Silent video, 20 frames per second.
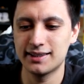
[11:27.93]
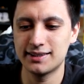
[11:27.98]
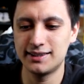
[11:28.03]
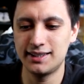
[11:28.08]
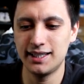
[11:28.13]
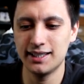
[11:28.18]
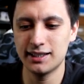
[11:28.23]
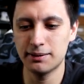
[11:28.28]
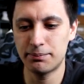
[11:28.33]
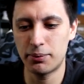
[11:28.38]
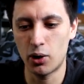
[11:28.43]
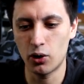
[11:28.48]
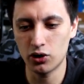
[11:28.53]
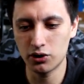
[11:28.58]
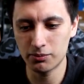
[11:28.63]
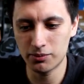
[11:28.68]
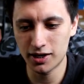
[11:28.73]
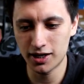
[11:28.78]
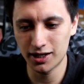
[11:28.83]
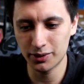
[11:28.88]
Seeing the
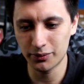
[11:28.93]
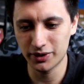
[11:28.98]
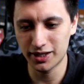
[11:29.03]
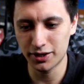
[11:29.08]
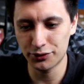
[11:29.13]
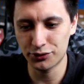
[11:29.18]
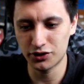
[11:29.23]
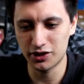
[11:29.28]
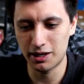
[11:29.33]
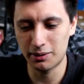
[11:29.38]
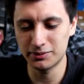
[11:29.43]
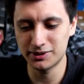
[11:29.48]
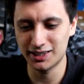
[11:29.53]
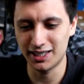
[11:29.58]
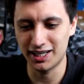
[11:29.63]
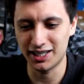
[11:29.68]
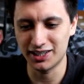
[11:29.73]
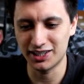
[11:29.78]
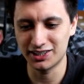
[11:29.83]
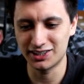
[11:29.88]
Pokemon without their names
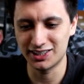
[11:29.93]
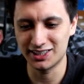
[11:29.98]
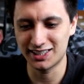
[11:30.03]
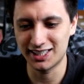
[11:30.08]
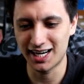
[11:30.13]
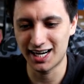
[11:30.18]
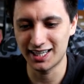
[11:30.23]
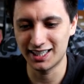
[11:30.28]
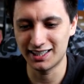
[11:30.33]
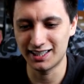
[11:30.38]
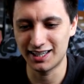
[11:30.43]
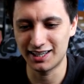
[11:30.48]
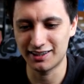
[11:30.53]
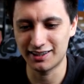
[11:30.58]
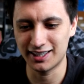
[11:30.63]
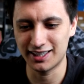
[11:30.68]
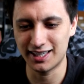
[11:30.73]
in English is kind of like,